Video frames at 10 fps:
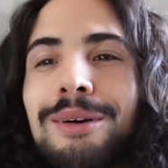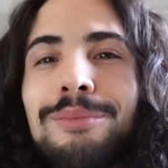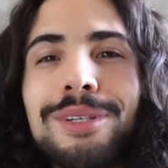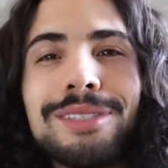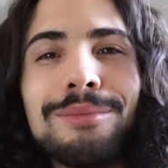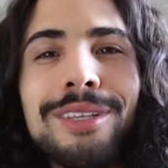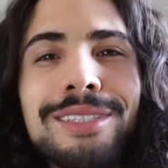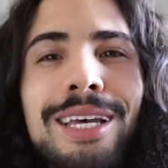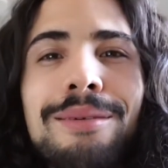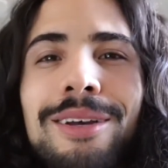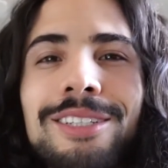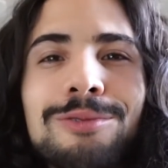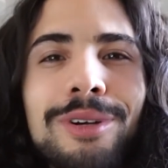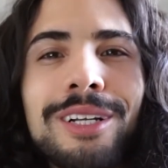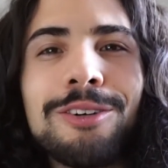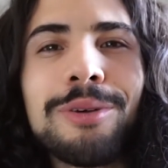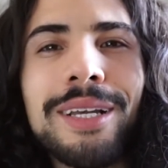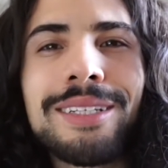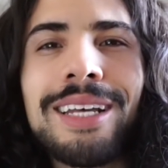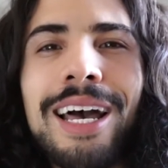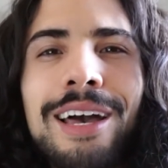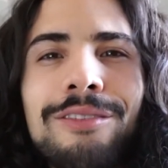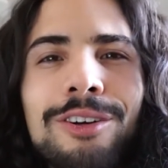but some of the time I just want a quick dive,